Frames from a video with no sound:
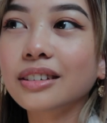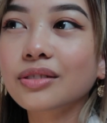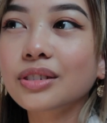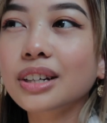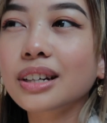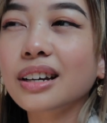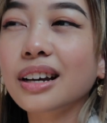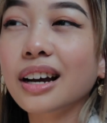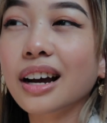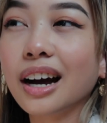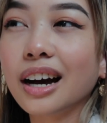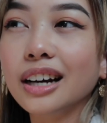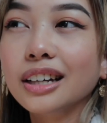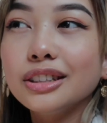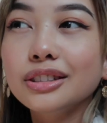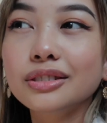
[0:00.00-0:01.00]
I've
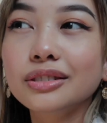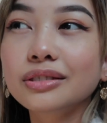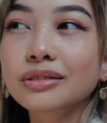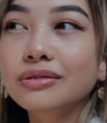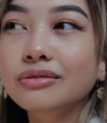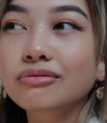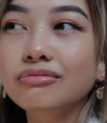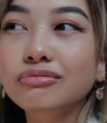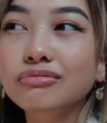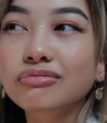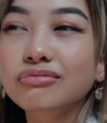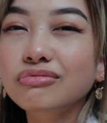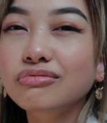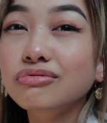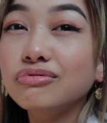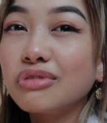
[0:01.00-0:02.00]
kind of
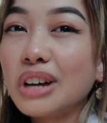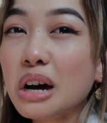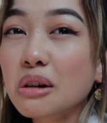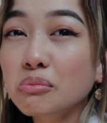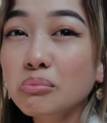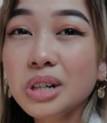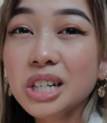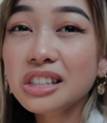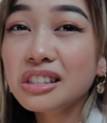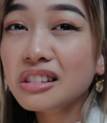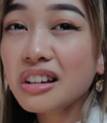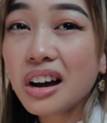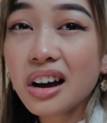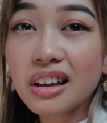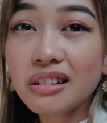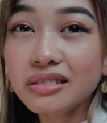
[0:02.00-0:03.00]
found my
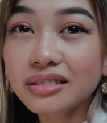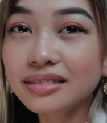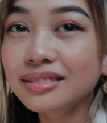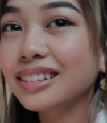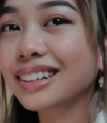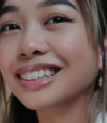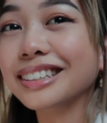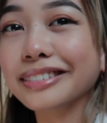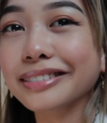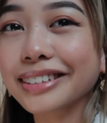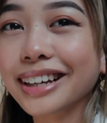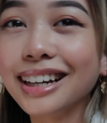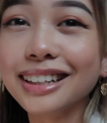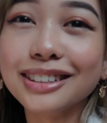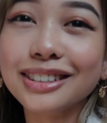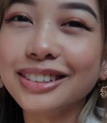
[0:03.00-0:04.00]
style. I
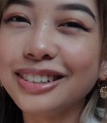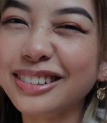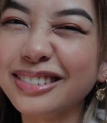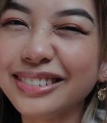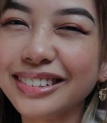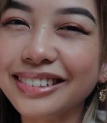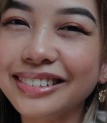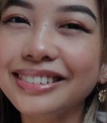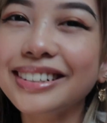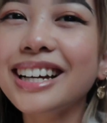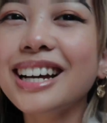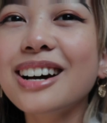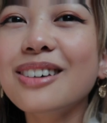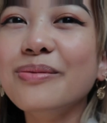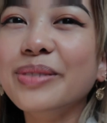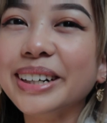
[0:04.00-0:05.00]
don't know,
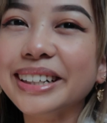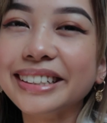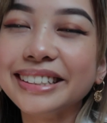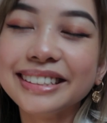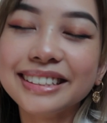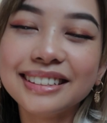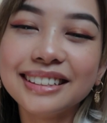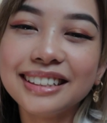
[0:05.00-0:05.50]
but